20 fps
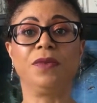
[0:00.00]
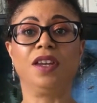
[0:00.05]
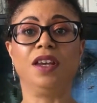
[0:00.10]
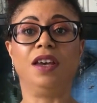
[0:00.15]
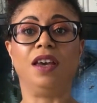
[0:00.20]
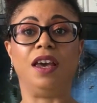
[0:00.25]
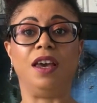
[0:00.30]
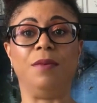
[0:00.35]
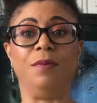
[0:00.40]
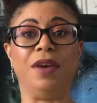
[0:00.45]

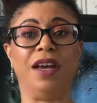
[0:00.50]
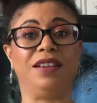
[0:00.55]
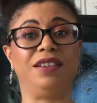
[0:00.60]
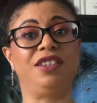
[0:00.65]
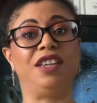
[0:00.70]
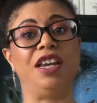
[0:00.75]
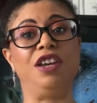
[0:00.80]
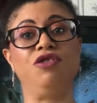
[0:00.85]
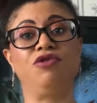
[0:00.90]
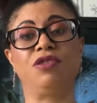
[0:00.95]
at
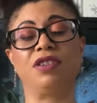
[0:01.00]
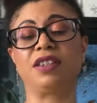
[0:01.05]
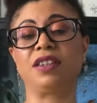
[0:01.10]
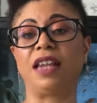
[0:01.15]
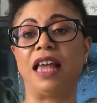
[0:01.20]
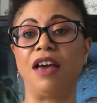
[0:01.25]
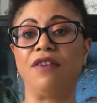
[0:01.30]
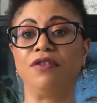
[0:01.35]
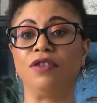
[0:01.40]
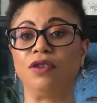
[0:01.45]
dangerous
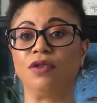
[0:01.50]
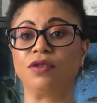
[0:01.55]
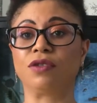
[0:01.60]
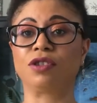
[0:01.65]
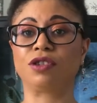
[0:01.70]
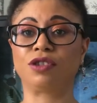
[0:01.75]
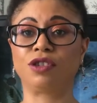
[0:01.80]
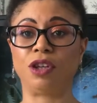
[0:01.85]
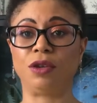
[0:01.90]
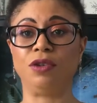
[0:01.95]

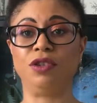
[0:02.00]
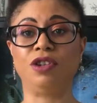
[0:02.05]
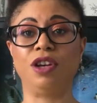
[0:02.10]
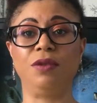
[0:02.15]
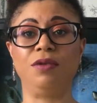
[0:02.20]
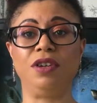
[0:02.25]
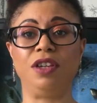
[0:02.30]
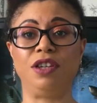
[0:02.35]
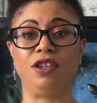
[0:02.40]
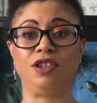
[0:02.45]
levels, so you
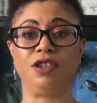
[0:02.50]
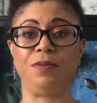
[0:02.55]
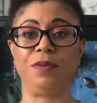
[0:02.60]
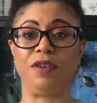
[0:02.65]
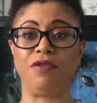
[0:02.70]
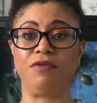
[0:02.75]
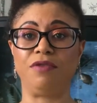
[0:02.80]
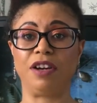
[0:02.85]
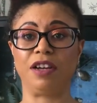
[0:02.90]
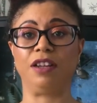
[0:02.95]
don't need to be
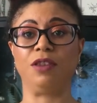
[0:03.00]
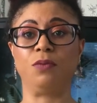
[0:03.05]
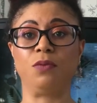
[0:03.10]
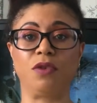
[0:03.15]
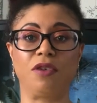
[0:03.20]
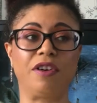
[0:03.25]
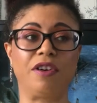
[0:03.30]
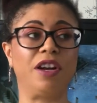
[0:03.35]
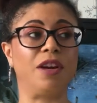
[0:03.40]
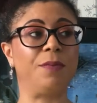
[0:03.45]
really
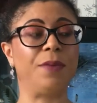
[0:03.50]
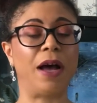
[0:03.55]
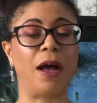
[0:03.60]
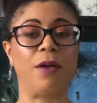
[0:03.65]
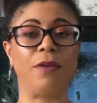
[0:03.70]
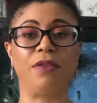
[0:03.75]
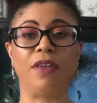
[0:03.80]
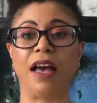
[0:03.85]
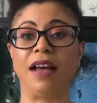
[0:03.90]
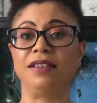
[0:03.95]
worried
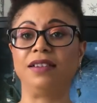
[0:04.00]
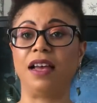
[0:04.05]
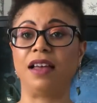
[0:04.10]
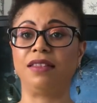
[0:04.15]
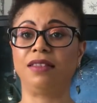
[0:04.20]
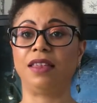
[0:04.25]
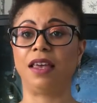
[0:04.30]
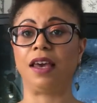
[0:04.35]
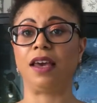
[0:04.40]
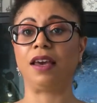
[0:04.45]
about that. I
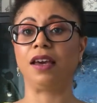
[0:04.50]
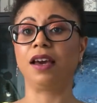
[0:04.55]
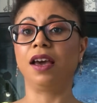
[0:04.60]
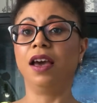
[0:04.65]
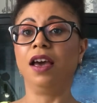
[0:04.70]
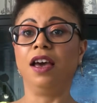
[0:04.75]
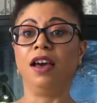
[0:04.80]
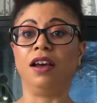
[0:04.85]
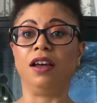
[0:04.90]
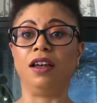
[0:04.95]
think
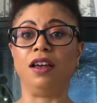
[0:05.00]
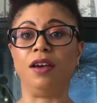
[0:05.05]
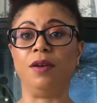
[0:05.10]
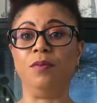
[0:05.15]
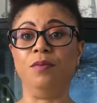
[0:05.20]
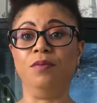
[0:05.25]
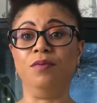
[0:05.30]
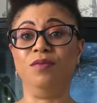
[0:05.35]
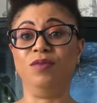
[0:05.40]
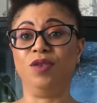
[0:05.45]

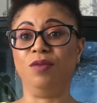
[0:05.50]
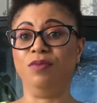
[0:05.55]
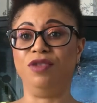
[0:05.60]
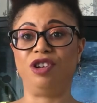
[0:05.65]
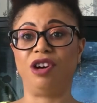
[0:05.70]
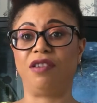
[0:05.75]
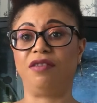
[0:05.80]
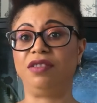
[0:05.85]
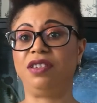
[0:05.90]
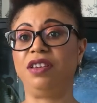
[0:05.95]
the
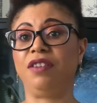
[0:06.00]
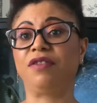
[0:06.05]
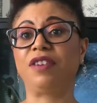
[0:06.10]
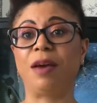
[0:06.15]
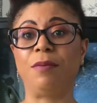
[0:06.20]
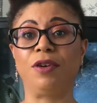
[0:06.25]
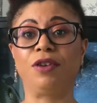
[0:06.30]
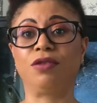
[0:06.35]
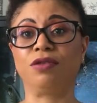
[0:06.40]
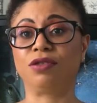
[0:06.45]
majority of
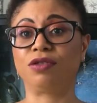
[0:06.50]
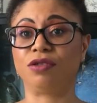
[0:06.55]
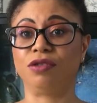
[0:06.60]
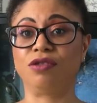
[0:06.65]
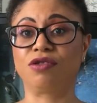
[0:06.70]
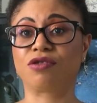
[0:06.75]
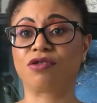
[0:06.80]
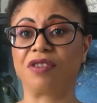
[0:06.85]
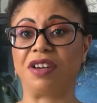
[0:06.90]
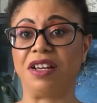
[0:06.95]
chemical
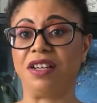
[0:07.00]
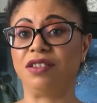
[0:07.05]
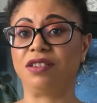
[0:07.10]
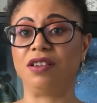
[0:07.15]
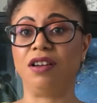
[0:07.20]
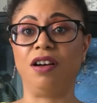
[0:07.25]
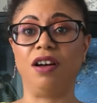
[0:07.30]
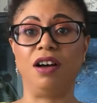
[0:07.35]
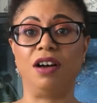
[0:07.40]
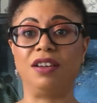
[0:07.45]
sunscreens
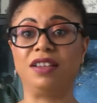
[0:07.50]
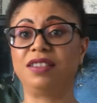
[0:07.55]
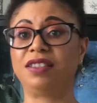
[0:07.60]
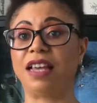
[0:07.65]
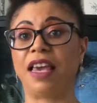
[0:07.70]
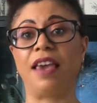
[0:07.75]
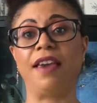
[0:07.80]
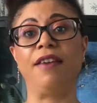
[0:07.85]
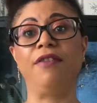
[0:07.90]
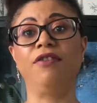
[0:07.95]
are
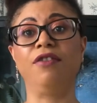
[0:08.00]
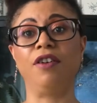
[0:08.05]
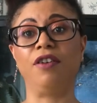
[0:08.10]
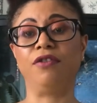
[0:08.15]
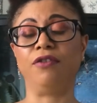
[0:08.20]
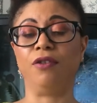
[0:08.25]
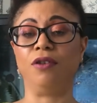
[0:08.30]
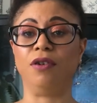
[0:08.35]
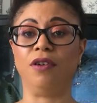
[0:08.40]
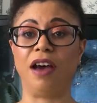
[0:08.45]
safe
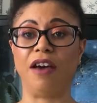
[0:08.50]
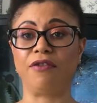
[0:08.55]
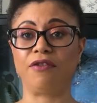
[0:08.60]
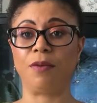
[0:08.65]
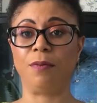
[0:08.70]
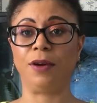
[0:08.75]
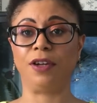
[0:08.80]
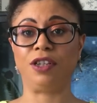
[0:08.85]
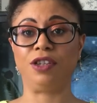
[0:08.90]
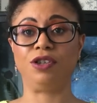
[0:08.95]
for
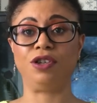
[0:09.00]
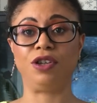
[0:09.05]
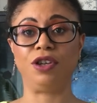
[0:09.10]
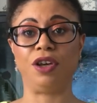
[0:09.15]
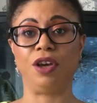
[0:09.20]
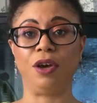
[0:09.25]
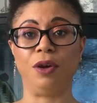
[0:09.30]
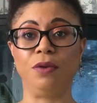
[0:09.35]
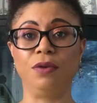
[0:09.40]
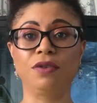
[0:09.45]
everybody to
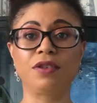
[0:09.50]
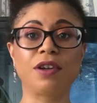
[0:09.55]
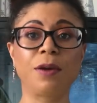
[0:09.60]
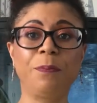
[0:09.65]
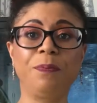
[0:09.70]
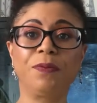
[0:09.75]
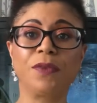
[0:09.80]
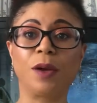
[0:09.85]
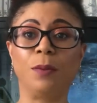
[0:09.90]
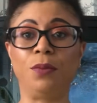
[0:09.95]
use,
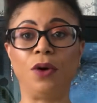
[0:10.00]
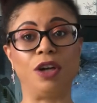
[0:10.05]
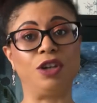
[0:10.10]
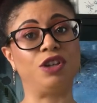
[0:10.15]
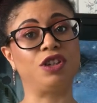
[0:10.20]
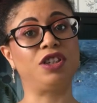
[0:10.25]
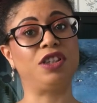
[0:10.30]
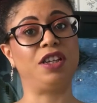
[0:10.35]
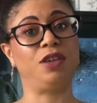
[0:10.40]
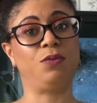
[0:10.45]
but I
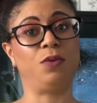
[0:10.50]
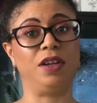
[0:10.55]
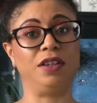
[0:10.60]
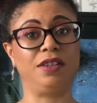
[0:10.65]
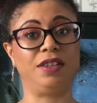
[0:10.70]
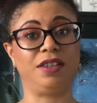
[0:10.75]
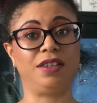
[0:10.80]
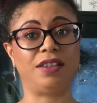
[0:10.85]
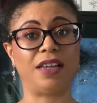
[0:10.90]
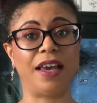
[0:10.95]
just did want
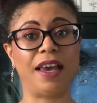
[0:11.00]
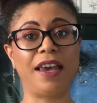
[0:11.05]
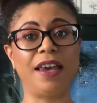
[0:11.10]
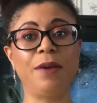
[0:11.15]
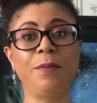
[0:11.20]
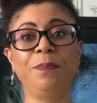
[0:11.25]
to say.